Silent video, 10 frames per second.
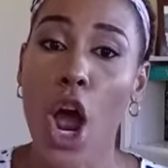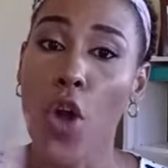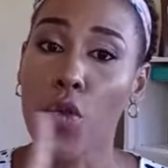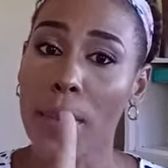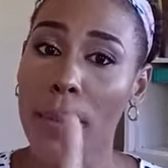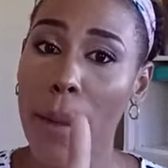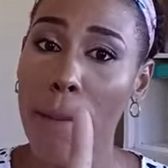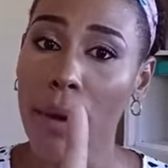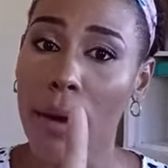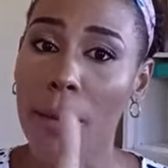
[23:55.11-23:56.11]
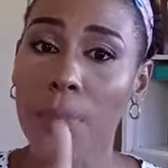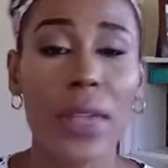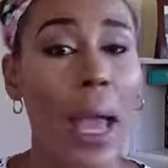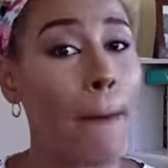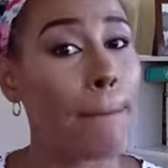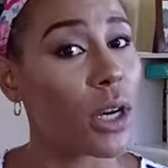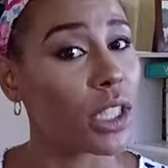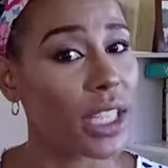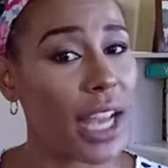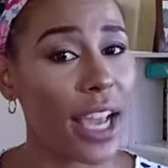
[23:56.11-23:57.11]
Remember,
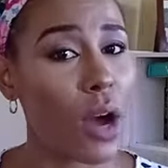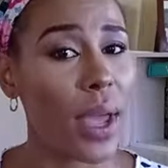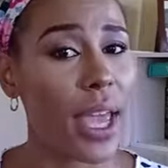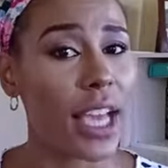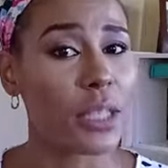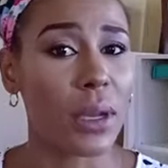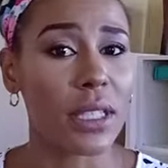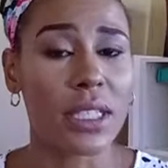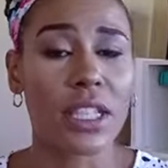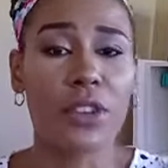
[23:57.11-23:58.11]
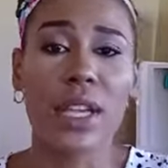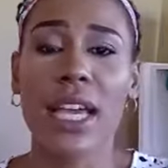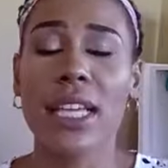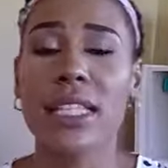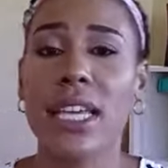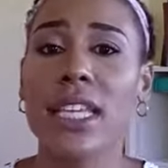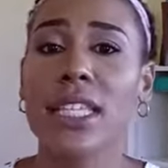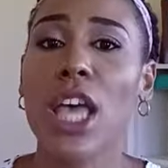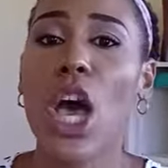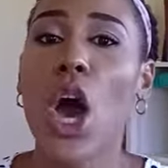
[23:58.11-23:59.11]
much like our expository
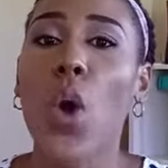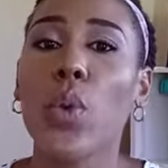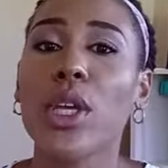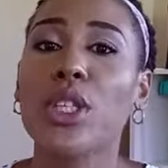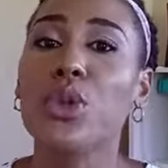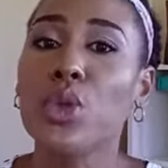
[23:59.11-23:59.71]
essays, we do